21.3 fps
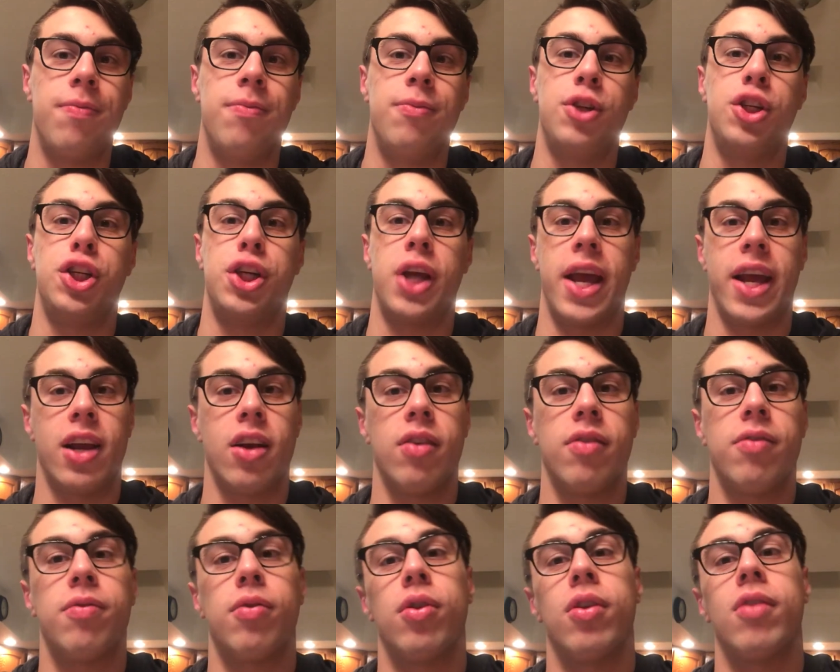shaker
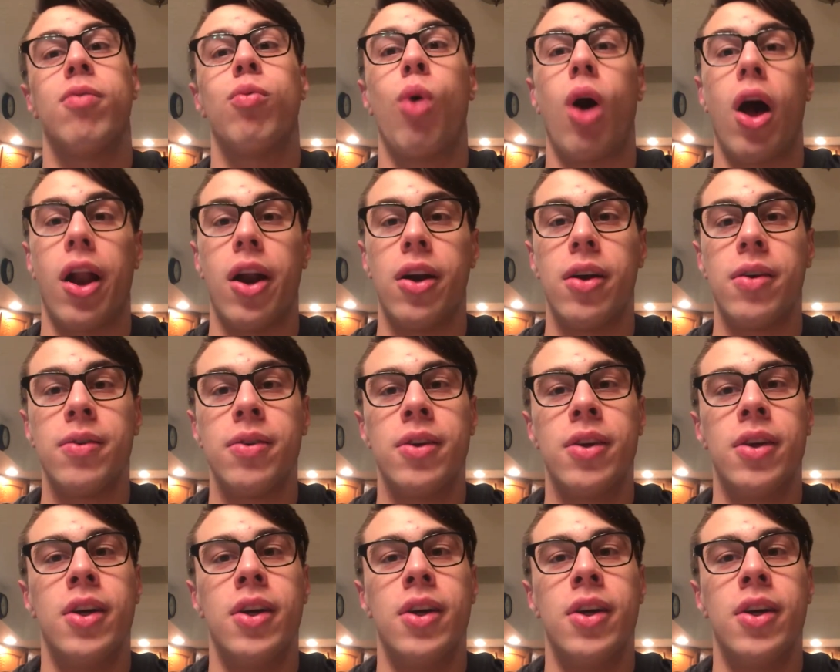full of water.